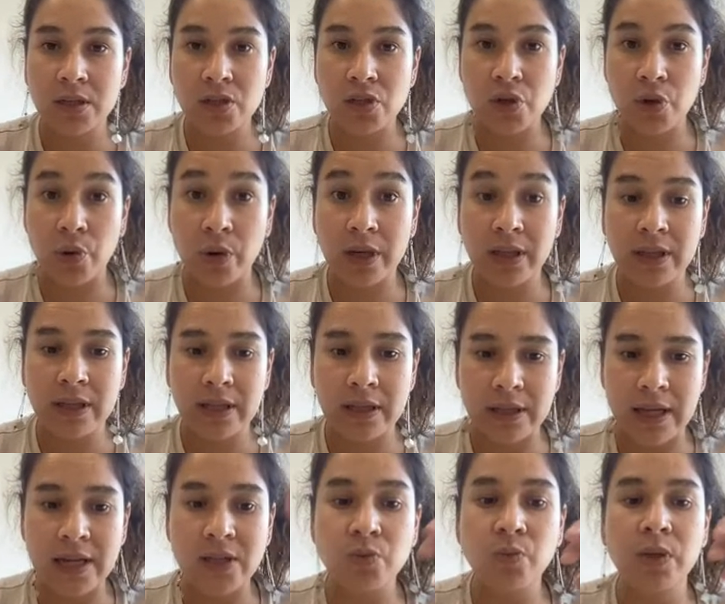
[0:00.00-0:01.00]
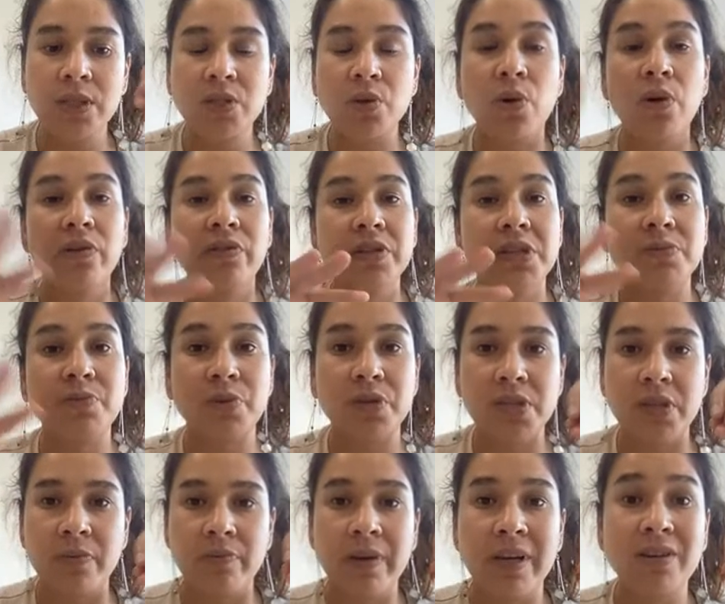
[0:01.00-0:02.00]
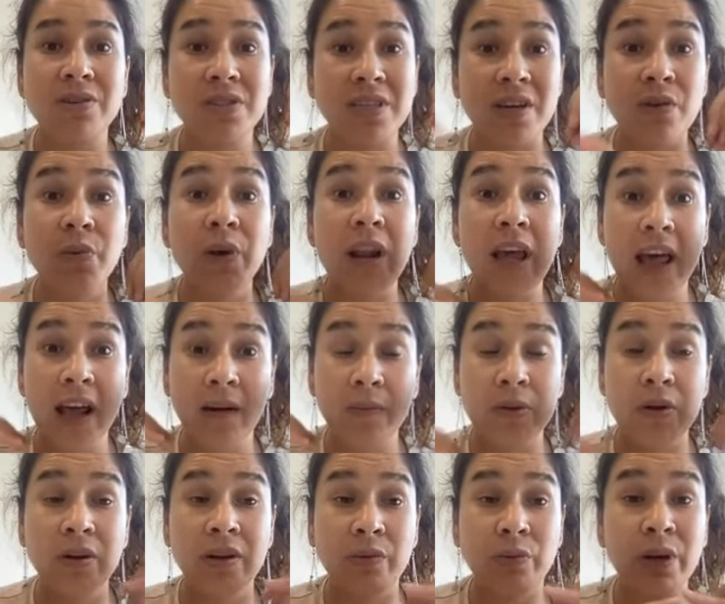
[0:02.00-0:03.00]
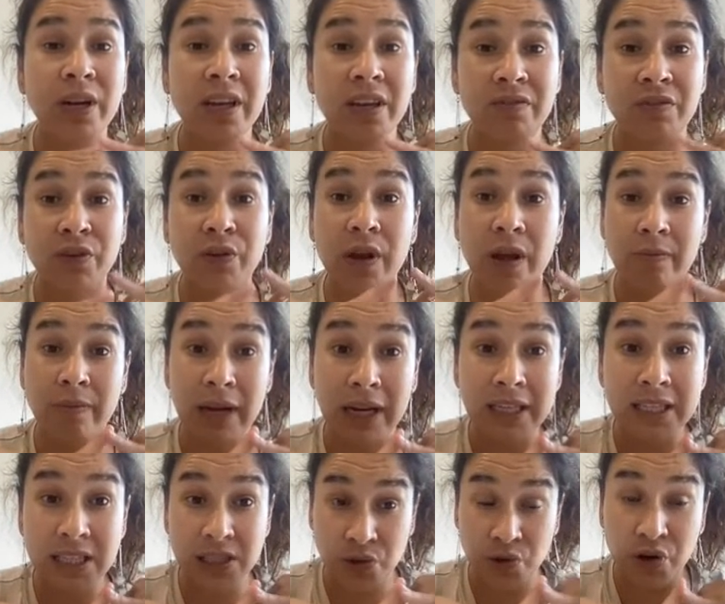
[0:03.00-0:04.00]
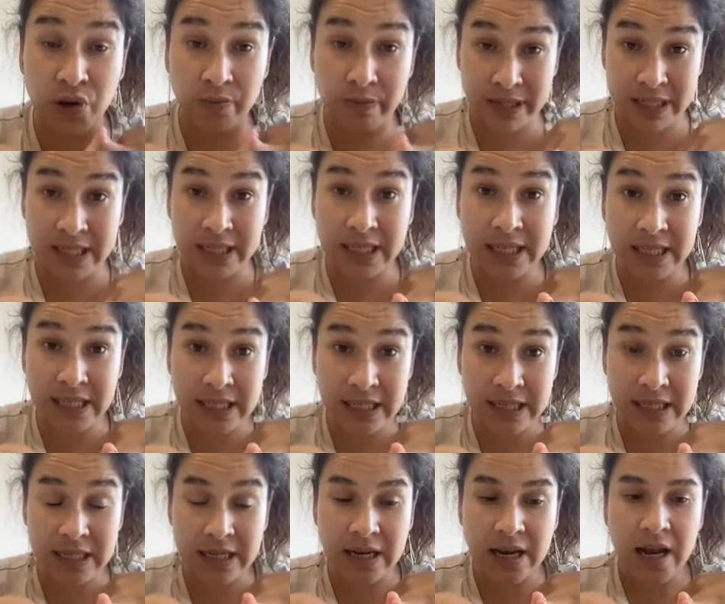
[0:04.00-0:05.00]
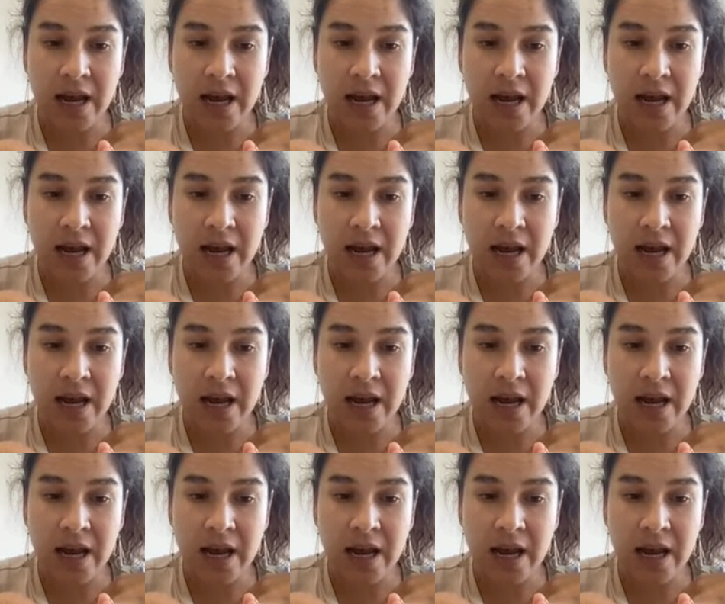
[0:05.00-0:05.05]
So that's what's all of this present, because it will help you, it will give credibility to your business.